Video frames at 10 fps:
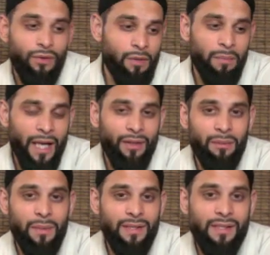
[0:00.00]
if you could pick out
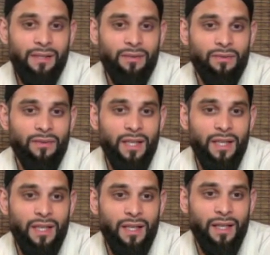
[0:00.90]
the pieces of
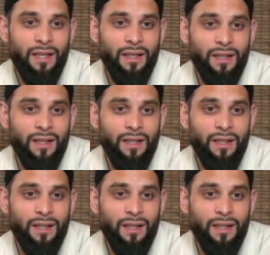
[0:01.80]
the